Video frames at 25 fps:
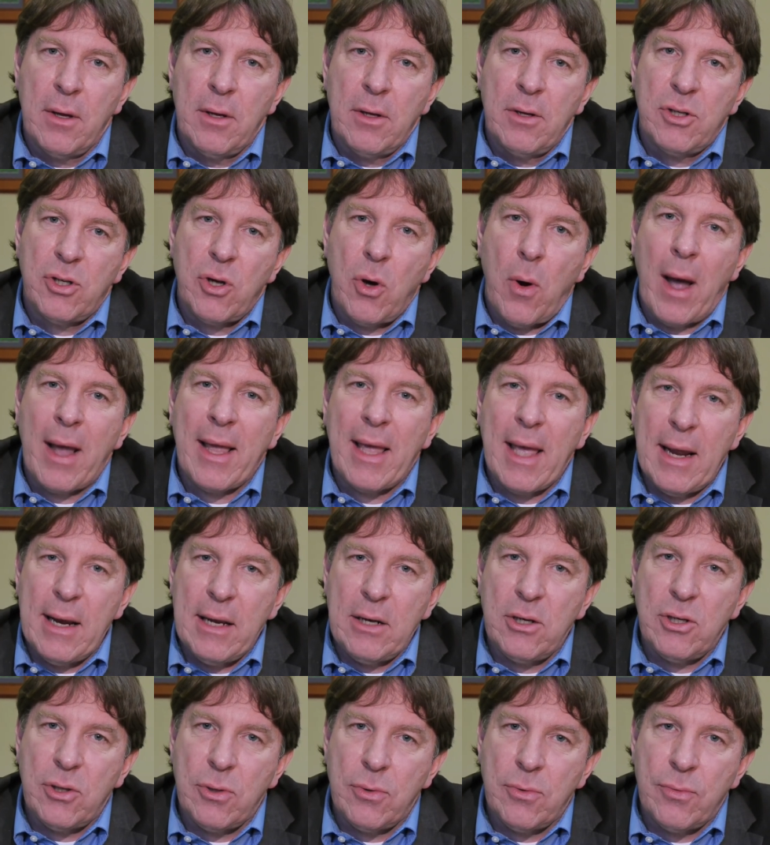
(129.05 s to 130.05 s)
So I get
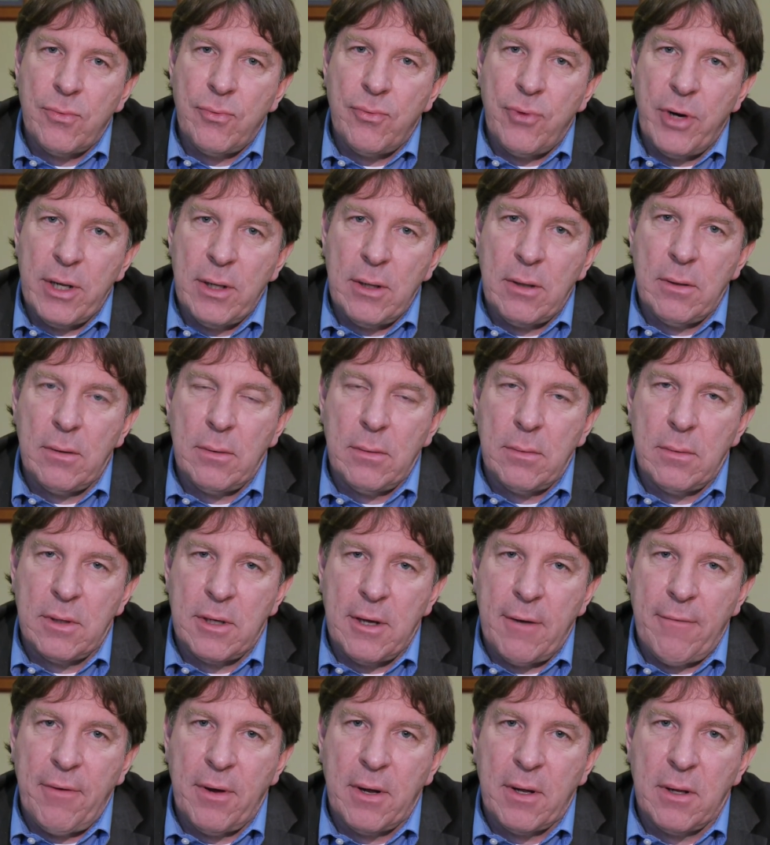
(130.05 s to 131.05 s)
into a real
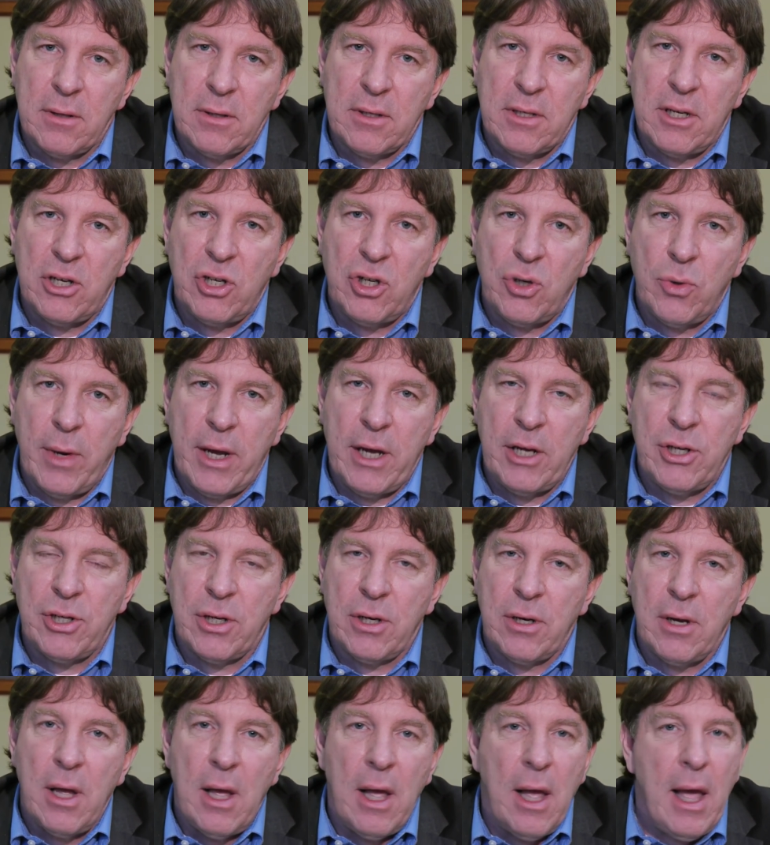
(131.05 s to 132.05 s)
difficult
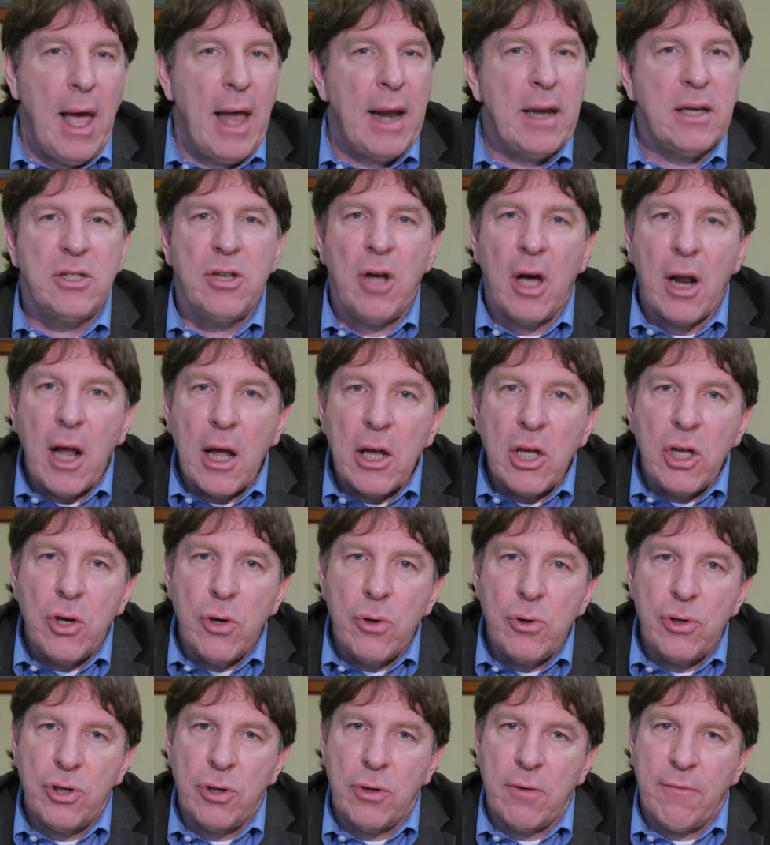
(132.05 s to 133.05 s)
situation. And it's not
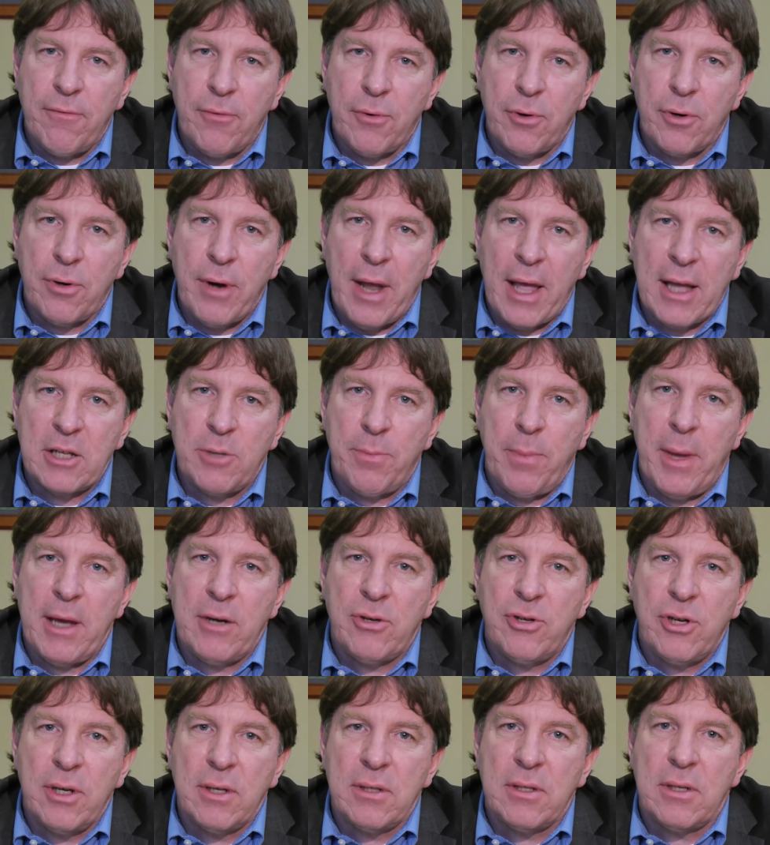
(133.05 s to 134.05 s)
unusual for
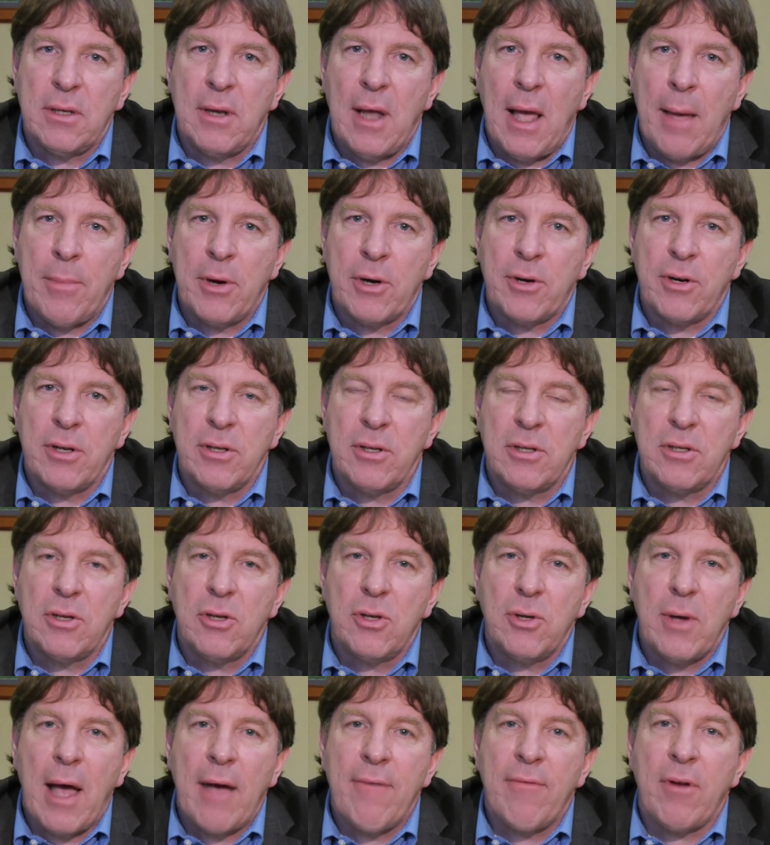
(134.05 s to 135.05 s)
expatriates and immigrants
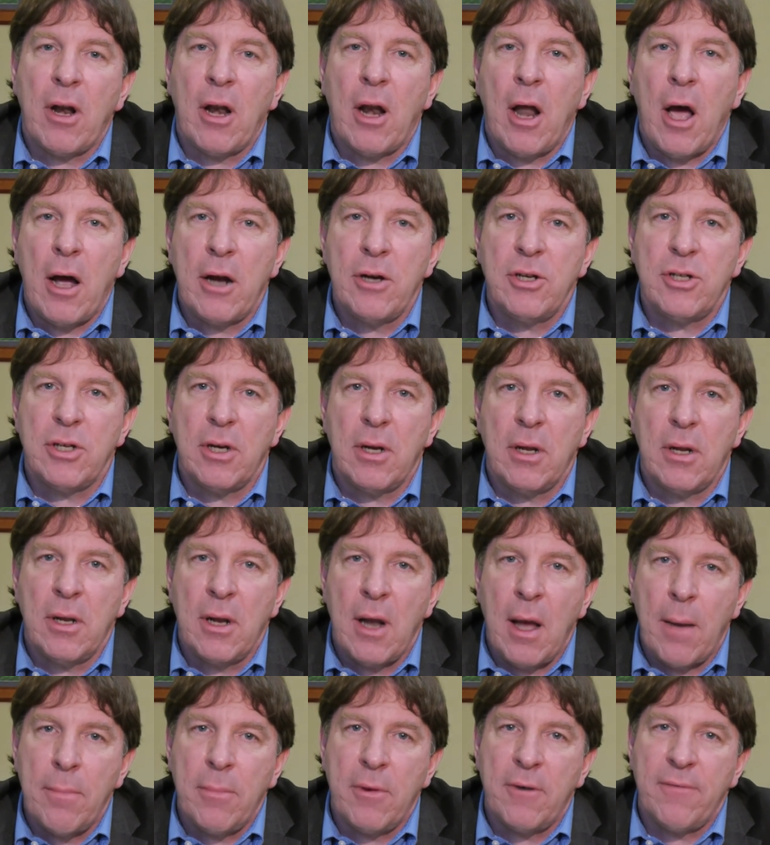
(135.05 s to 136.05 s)
to have a large
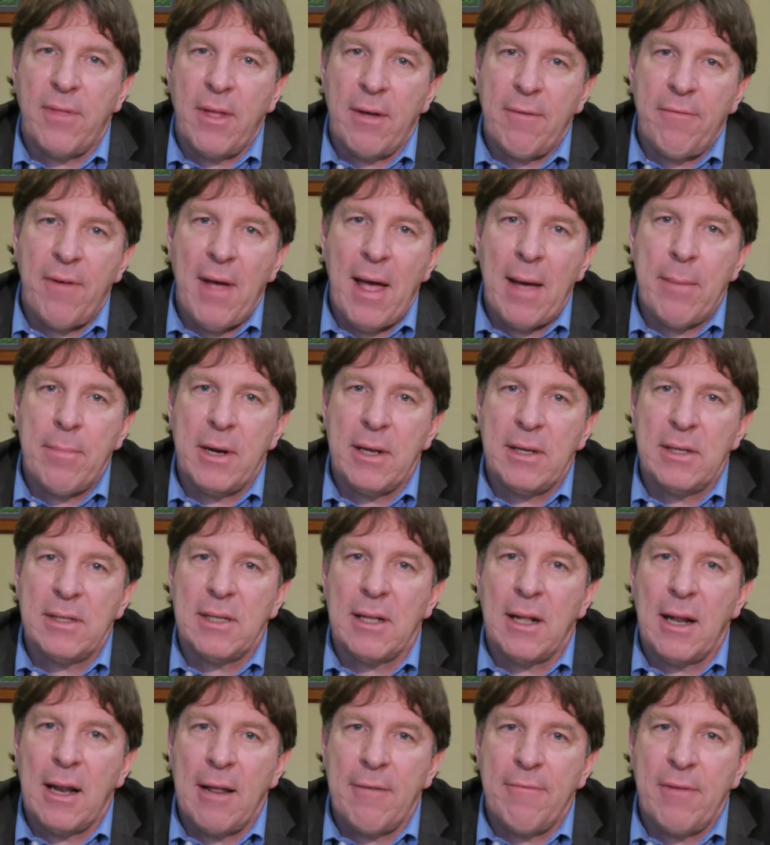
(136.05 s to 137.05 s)
number of their families
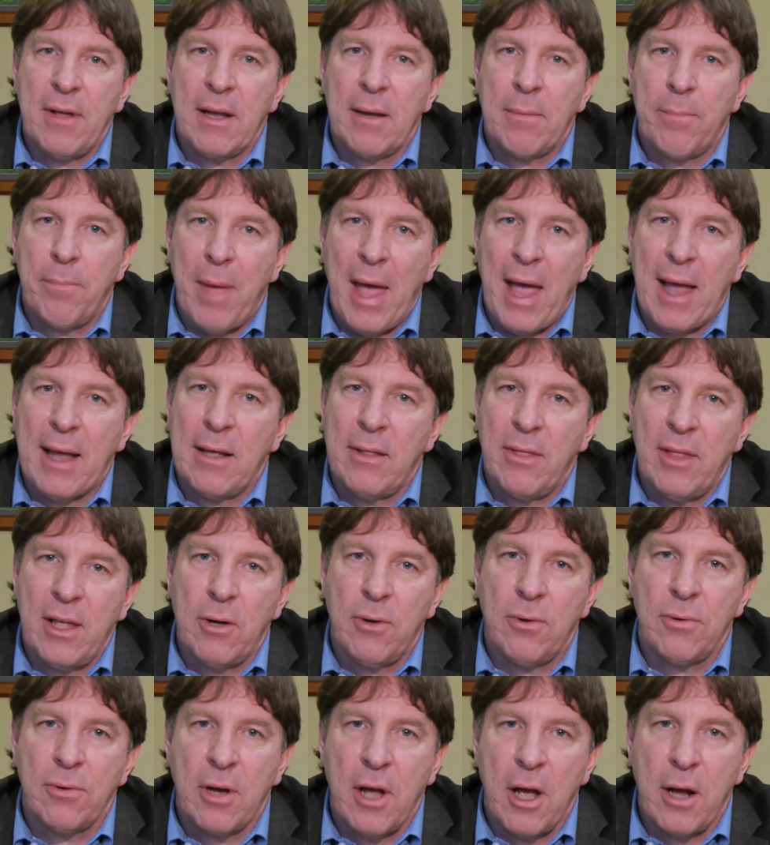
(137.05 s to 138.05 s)
still living back in the
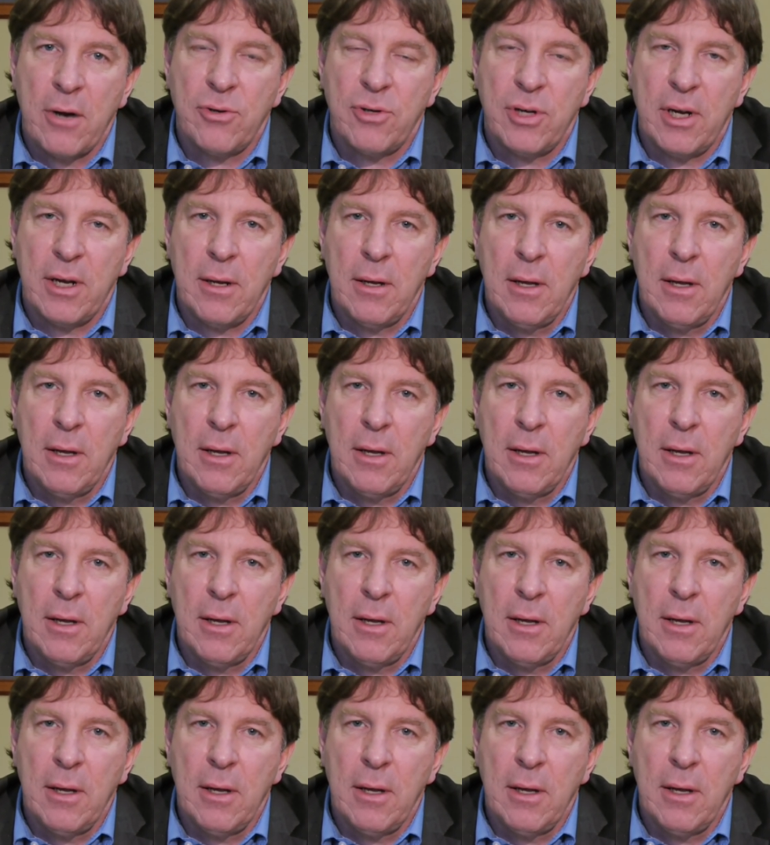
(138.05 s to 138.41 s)
old country.